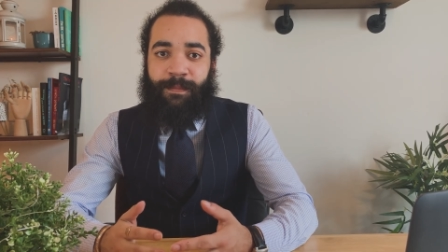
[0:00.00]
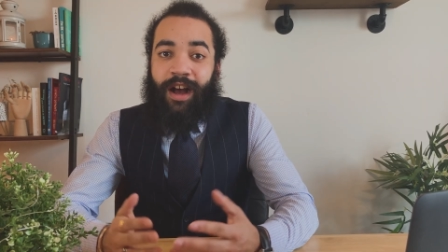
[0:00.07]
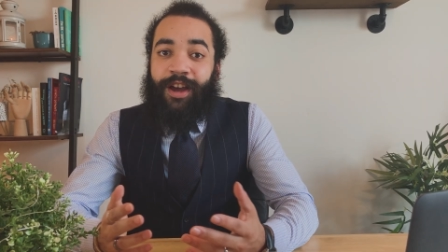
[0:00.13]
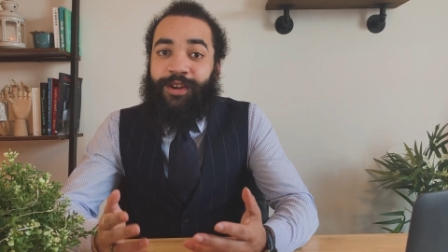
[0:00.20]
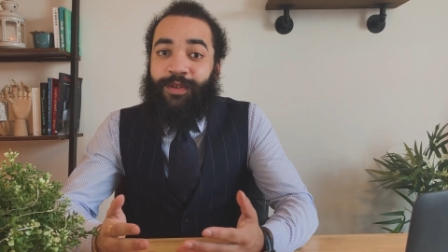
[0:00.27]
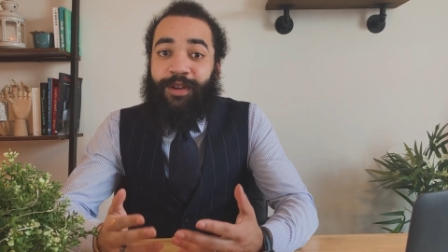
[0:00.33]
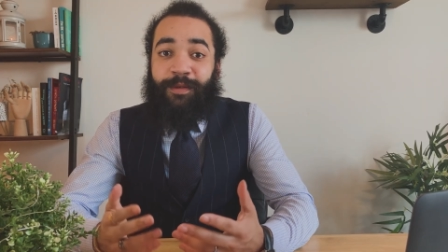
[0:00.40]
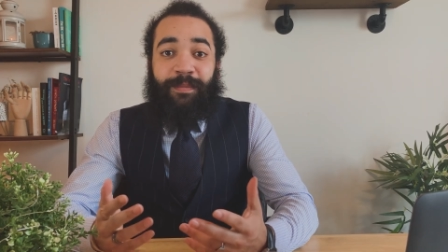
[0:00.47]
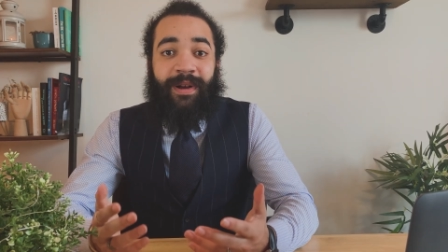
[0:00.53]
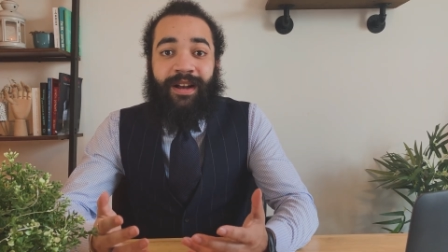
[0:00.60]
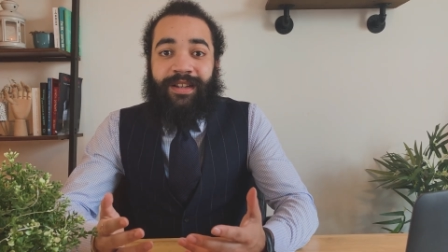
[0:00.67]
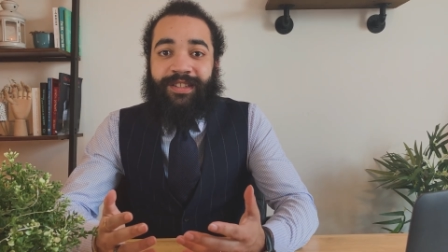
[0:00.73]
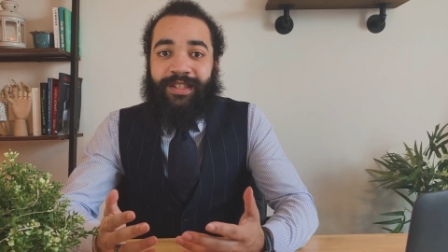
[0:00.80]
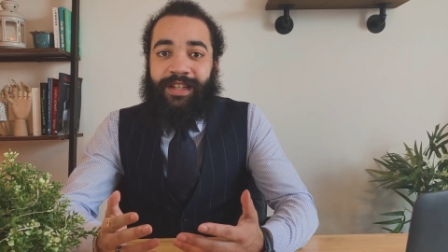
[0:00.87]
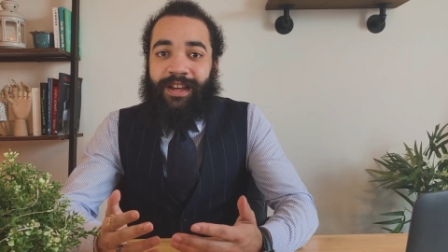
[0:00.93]
I know that
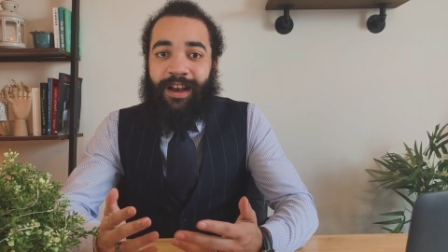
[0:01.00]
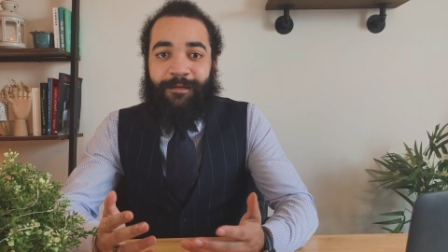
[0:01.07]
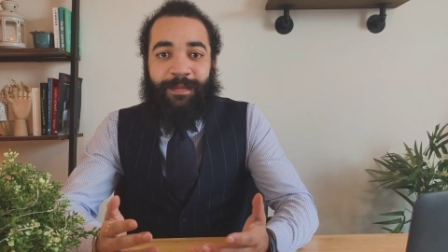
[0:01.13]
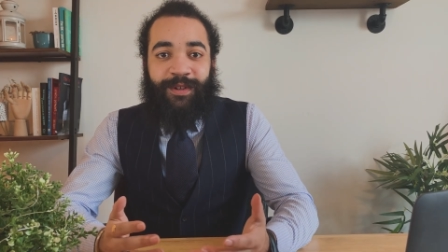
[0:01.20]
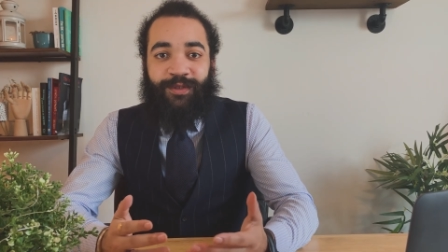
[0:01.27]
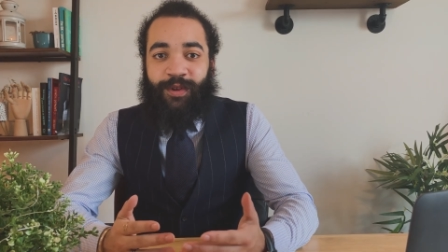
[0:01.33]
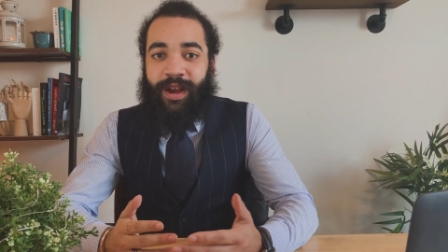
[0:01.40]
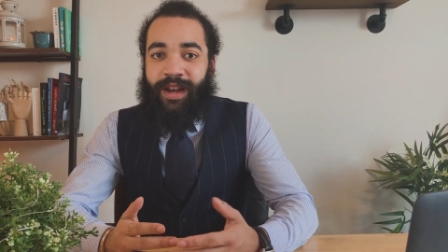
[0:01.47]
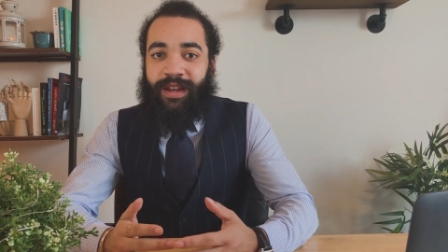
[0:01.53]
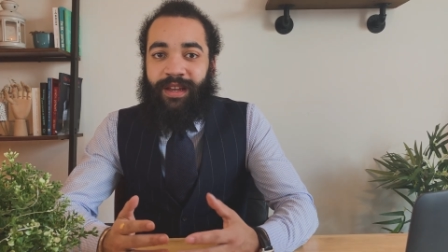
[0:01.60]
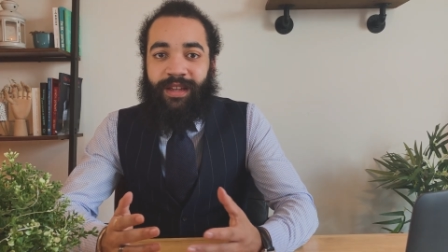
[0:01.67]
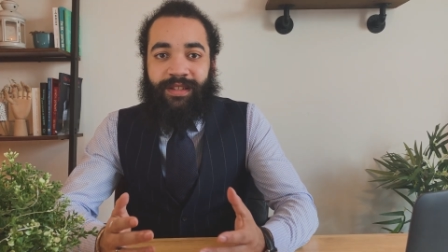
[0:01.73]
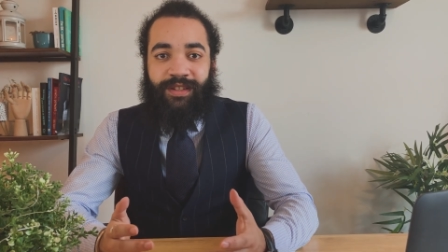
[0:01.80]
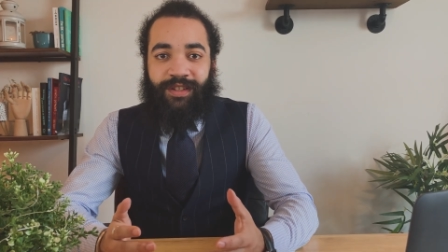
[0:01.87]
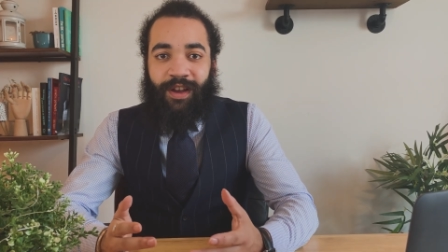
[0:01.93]
personally I've been training
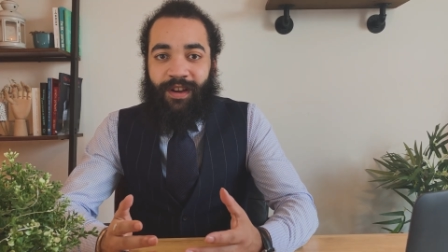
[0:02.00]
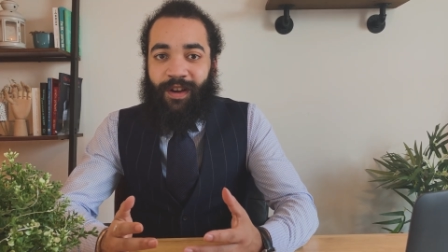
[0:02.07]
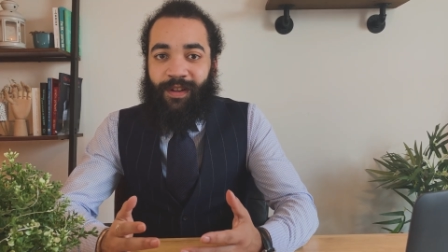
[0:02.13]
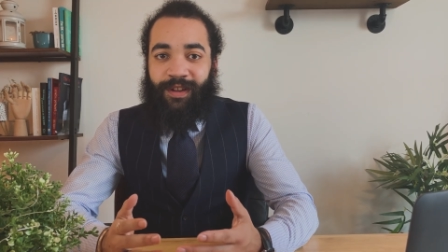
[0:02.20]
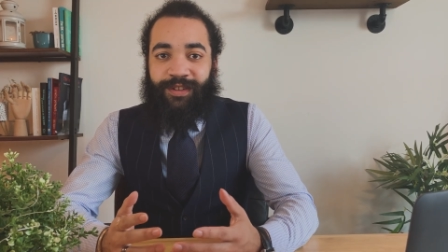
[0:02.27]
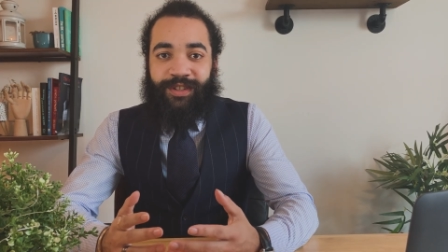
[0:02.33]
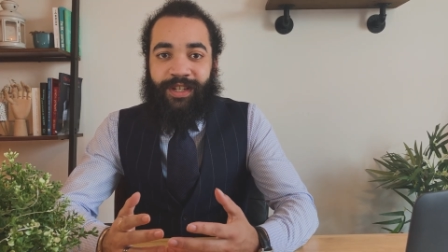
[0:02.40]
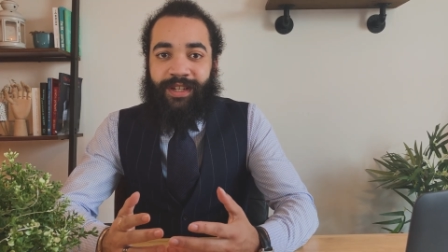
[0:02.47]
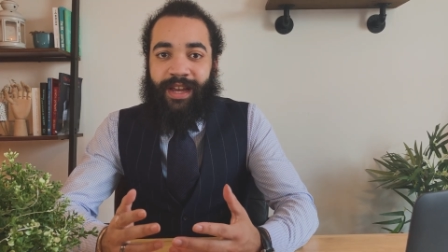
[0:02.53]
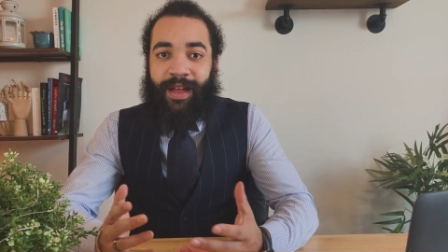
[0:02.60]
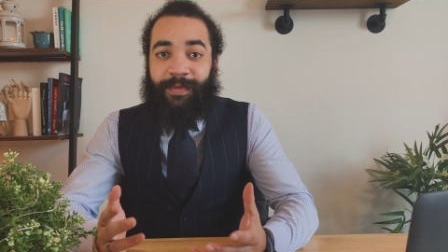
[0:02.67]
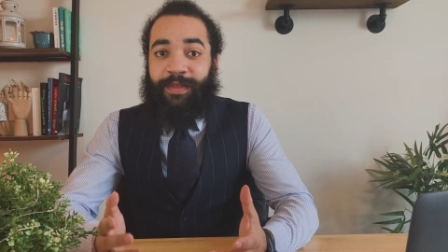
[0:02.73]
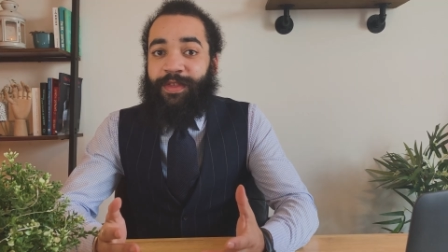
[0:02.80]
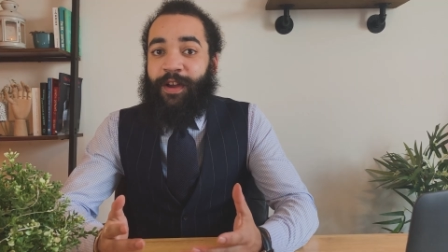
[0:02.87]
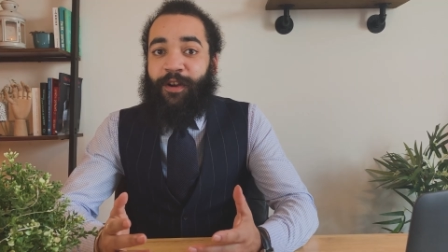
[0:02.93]
in psychology
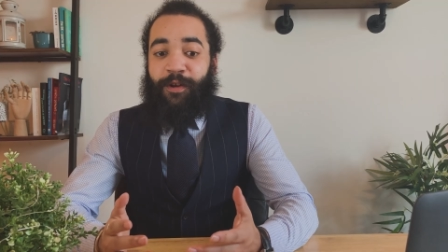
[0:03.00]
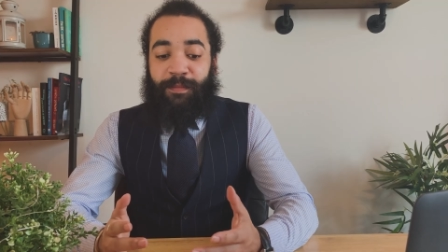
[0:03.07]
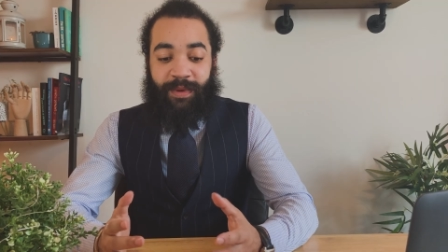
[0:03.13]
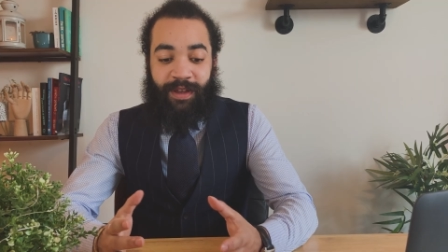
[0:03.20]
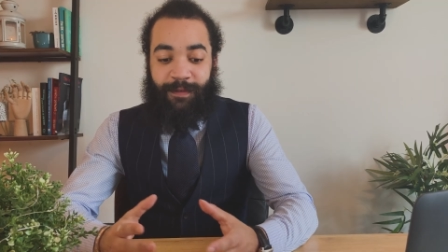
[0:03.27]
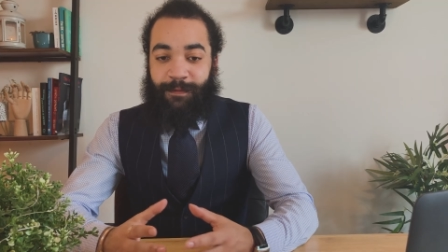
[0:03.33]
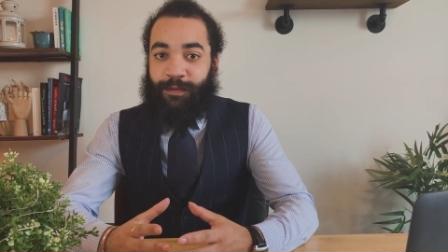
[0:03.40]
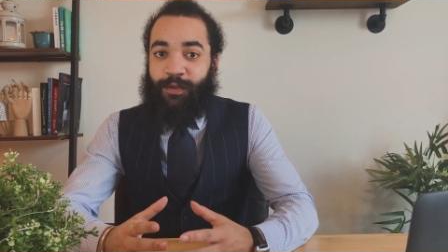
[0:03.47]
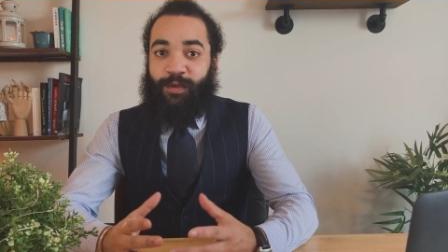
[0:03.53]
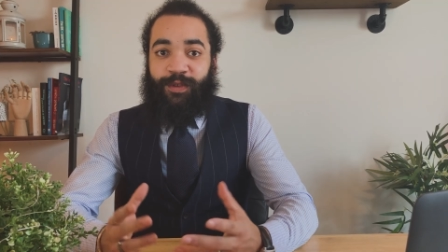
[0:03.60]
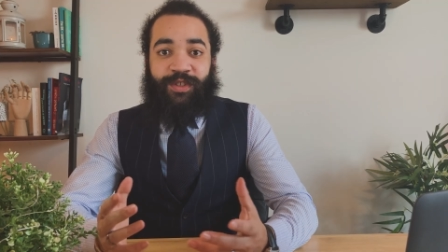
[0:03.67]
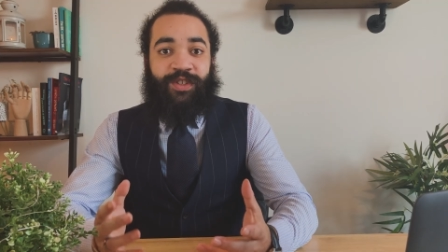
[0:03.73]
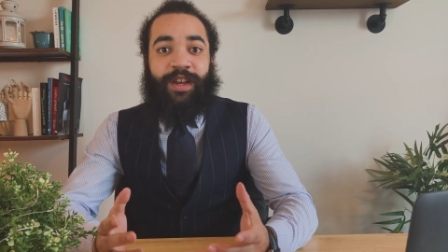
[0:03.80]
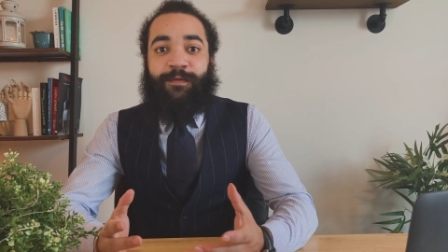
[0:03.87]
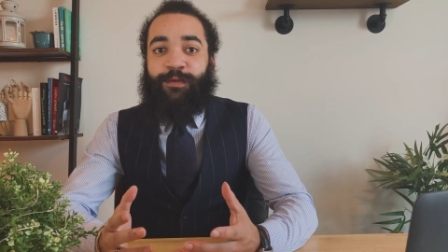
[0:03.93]
and therapy for
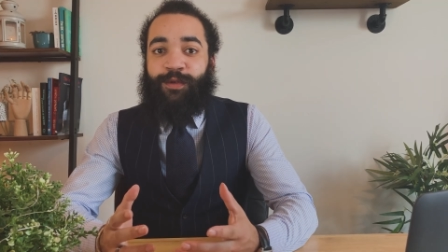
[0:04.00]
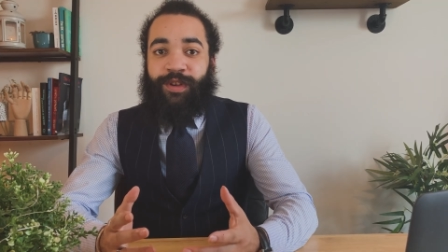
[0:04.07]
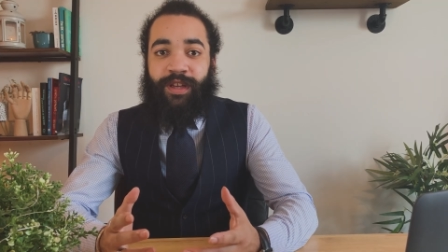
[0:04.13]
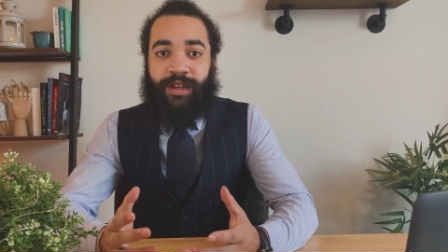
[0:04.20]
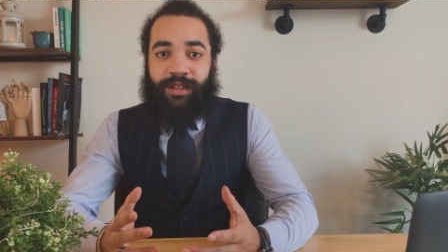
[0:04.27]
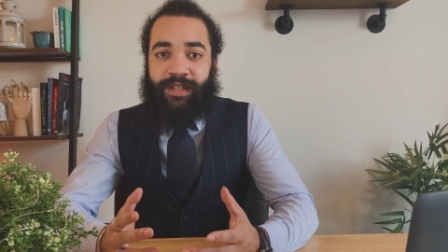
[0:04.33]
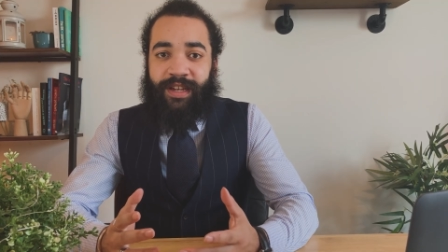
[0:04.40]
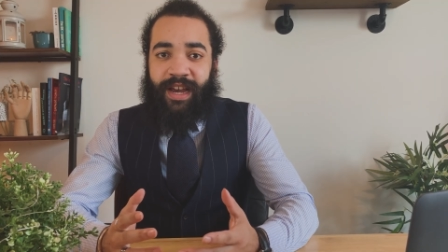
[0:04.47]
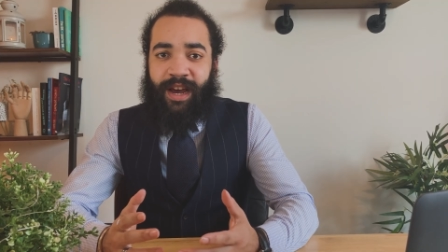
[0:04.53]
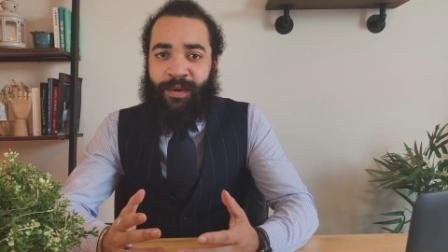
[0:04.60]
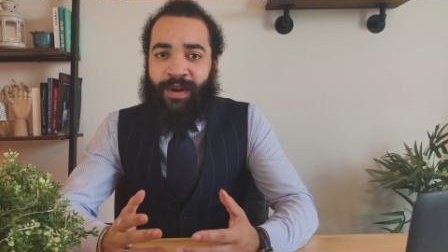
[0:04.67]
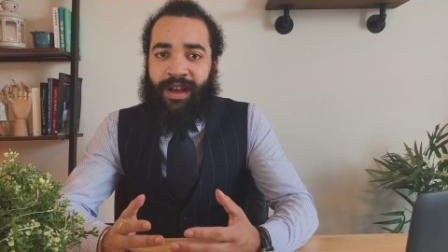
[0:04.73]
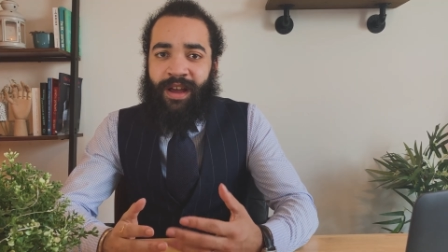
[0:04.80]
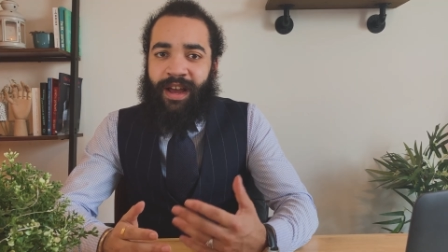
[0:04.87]
several years now,